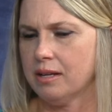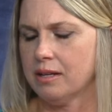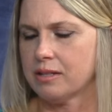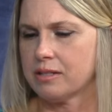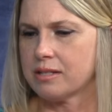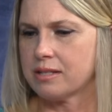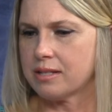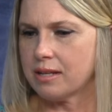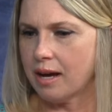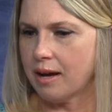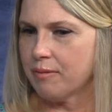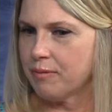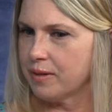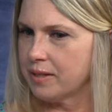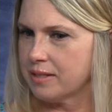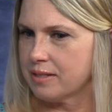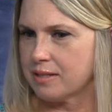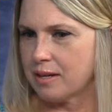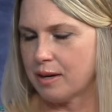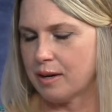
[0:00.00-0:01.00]

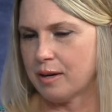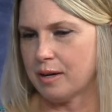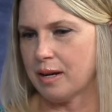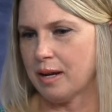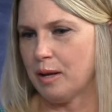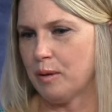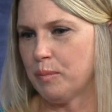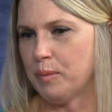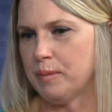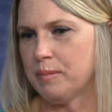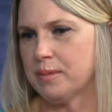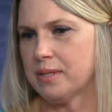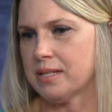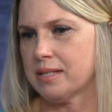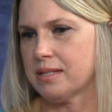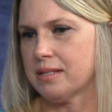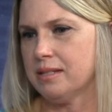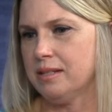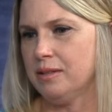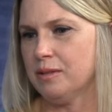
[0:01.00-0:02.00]
soften his heart, help him
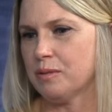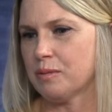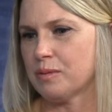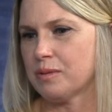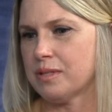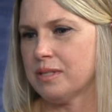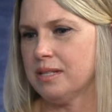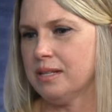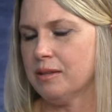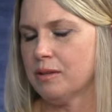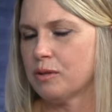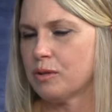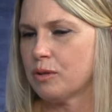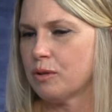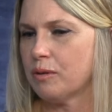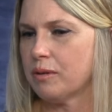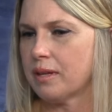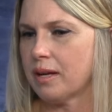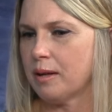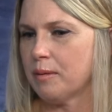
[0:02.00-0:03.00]
to, you know, see the
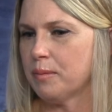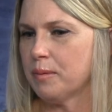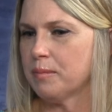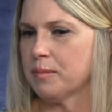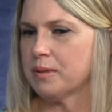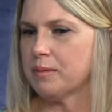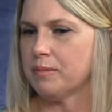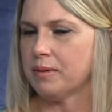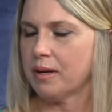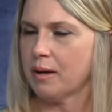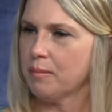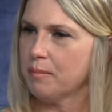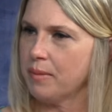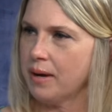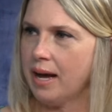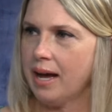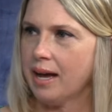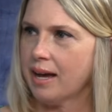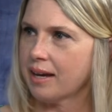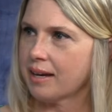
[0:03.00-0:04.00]
truth, help him to come
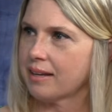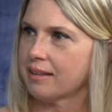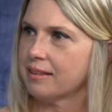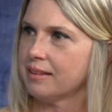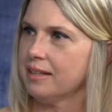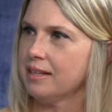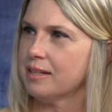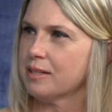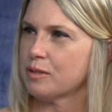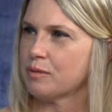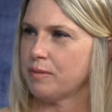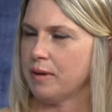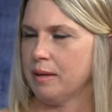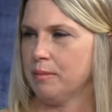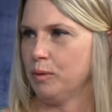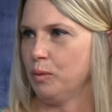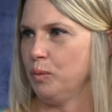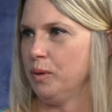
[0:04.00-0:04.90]
back and lead his family.